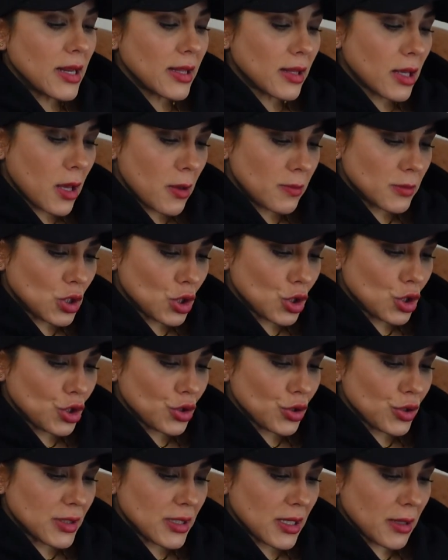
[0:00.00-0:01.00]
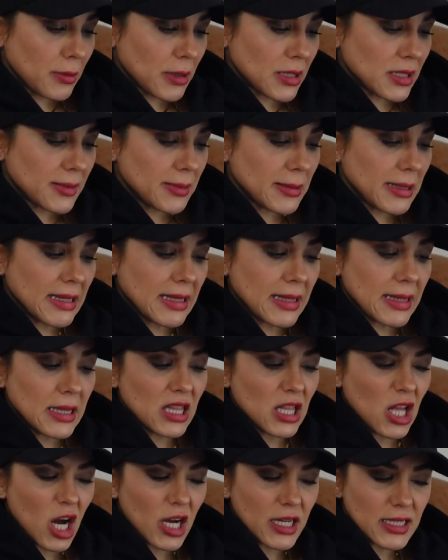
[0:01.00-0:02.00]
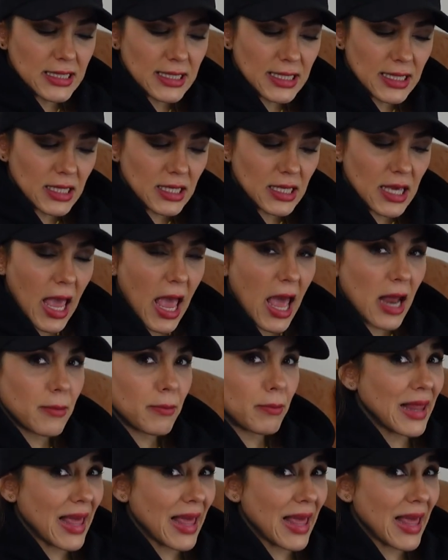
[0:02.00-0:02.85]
it comes to choosing between lighting and